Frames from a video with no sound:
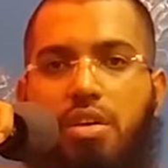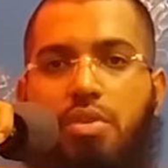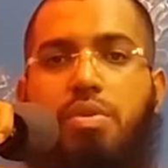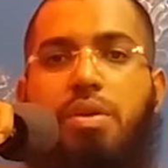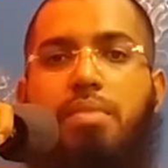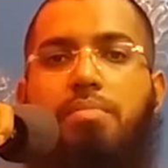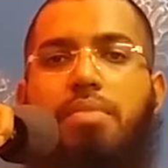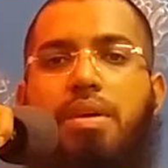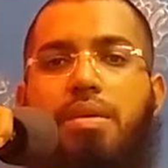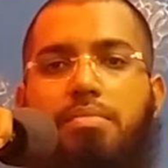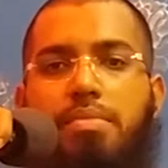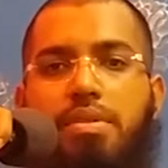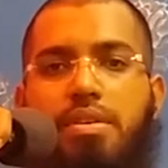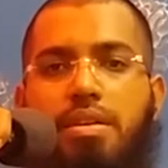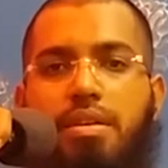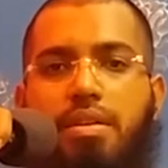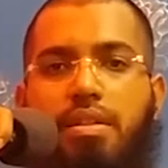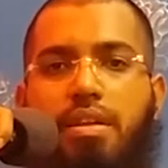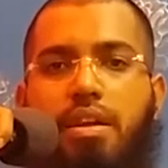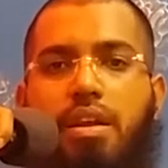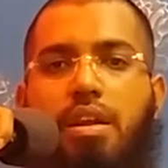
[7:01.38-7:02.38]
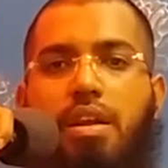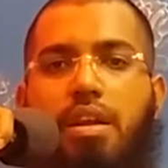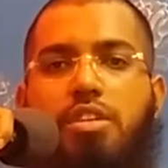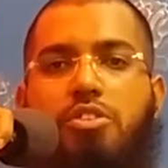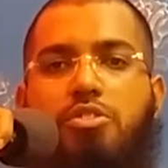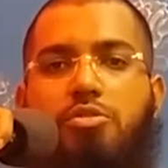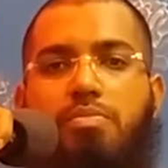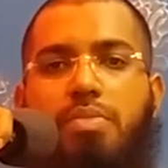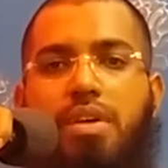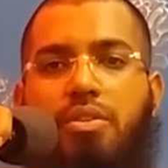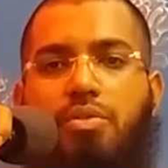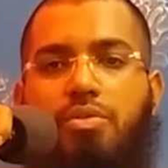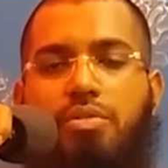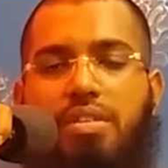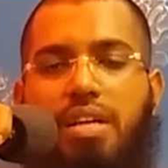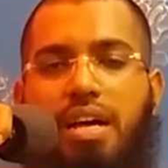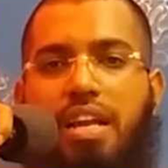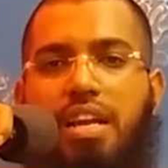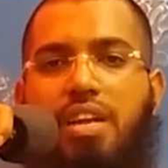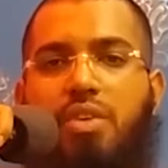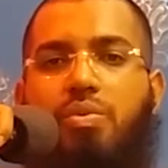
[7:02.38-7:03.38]
remember that Allah subhanahu wa
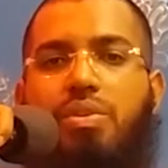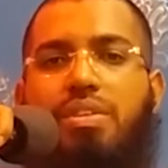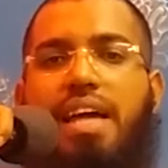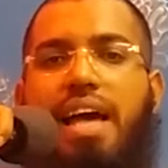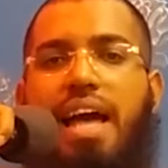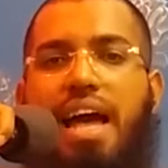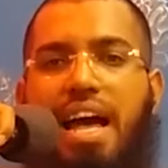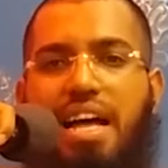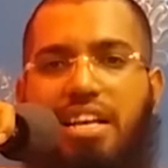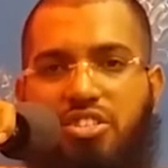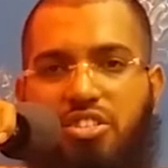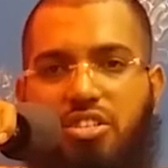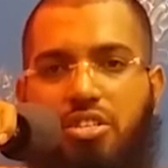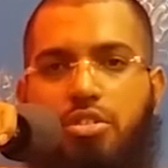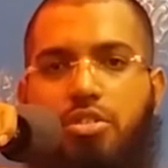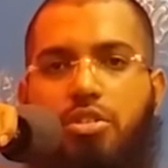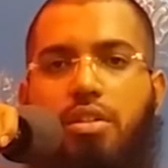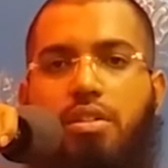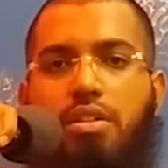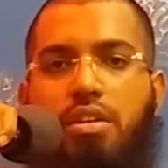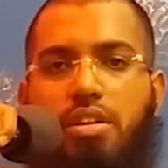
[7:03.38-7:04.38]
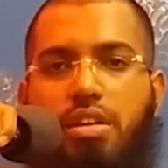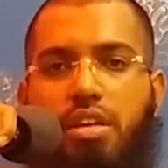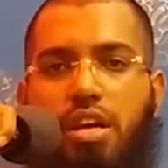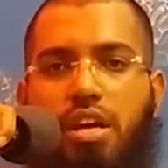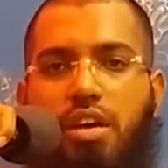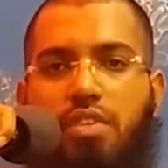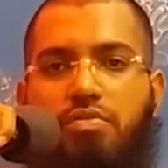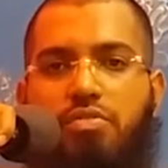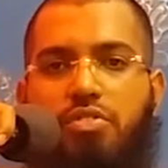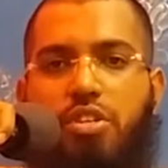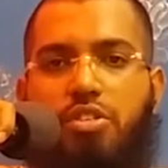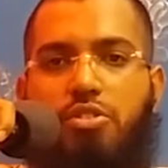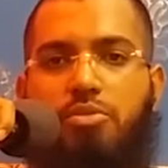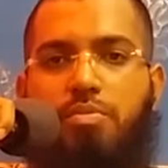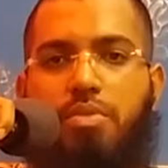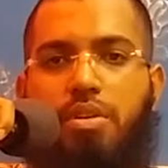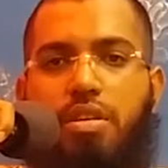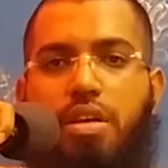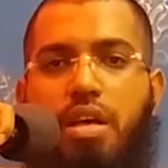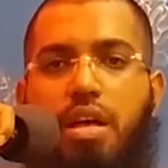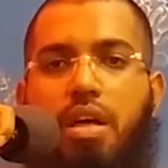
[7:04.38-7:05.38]
ta'ala will ask us on the day of
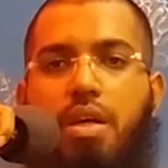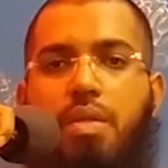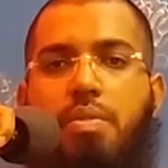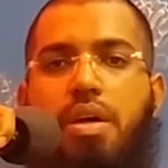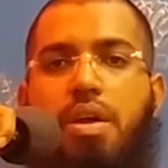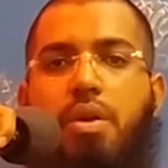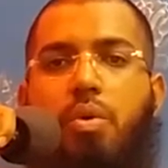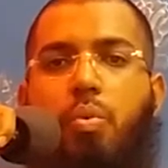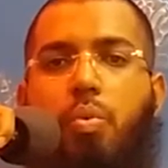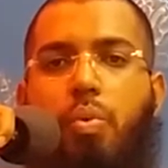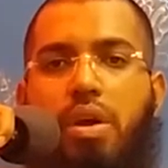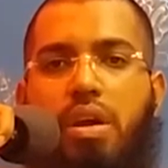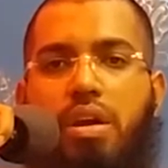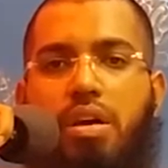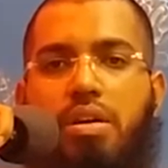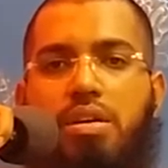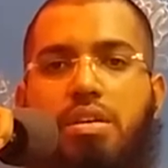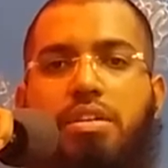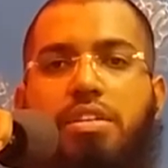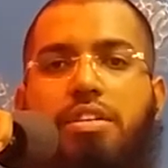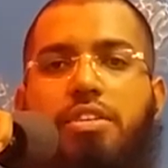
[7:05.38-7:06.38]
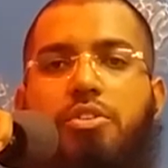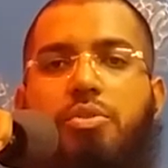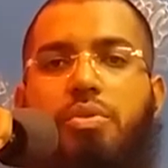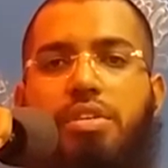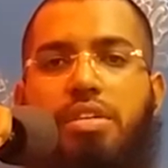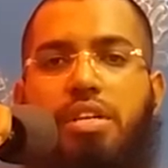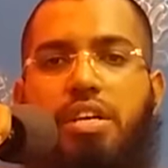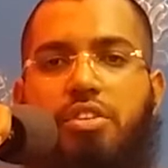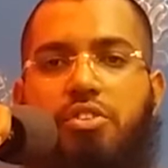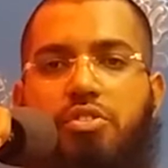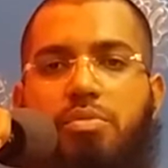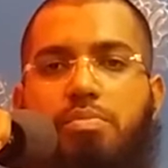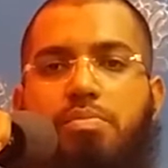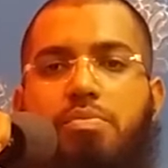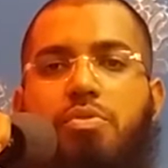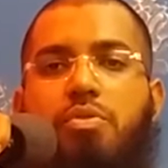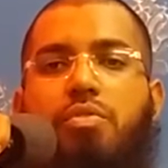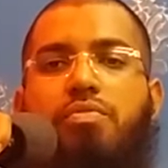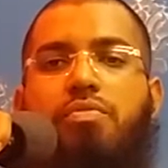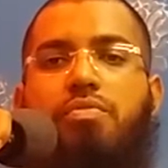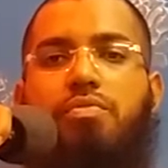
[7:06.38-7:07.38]
judgment that where did you get your
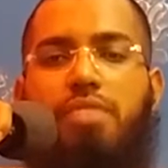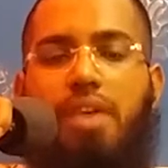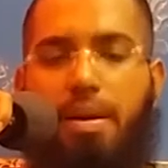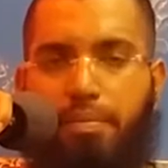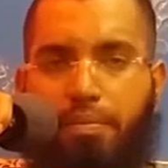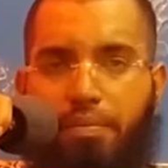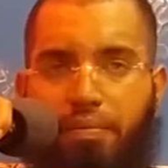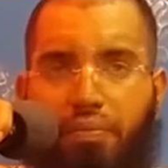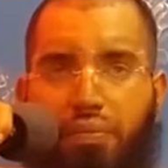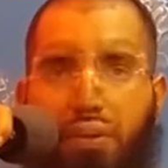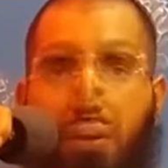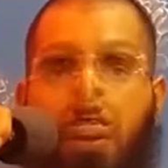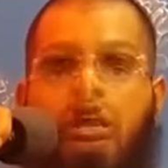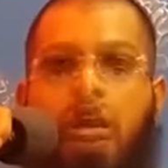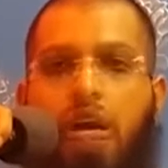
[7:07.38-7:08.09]
proof from?